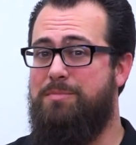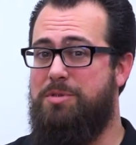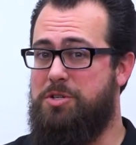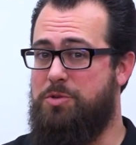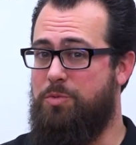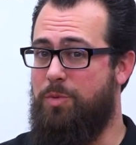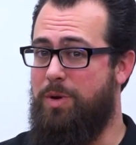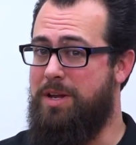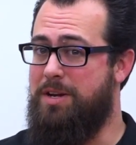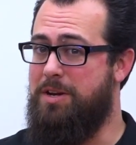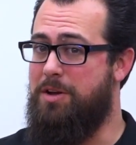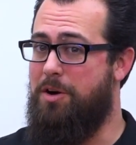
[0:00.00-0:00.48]

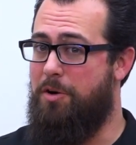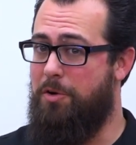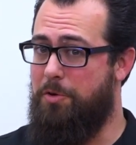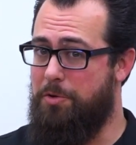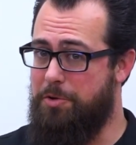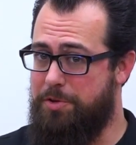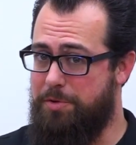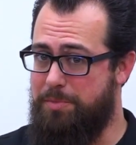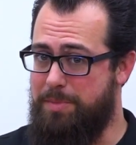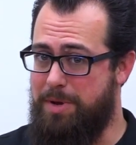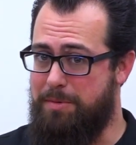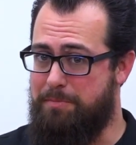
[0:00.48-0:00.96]
between
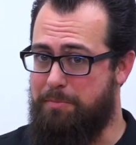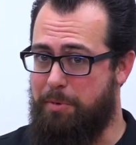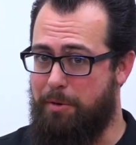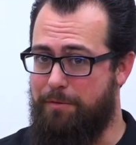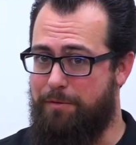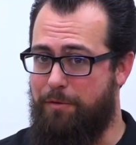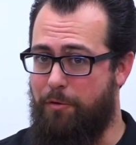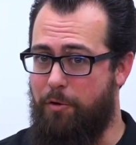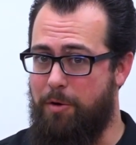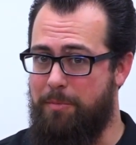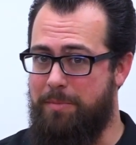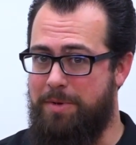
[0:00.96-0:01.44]
ultimate
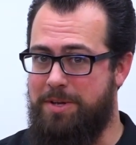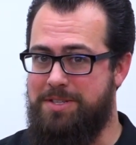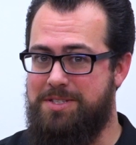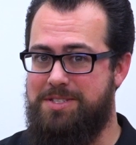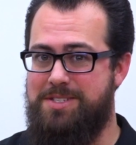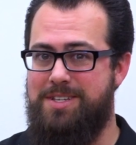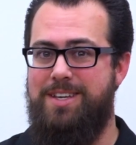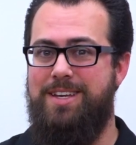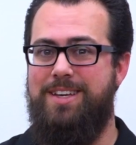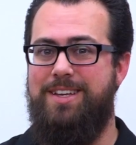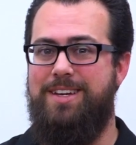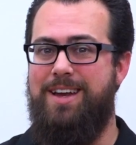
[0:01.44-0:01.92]

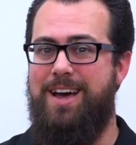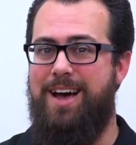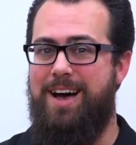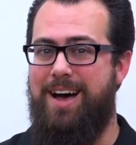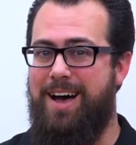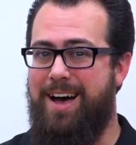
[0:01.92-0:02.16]
performance in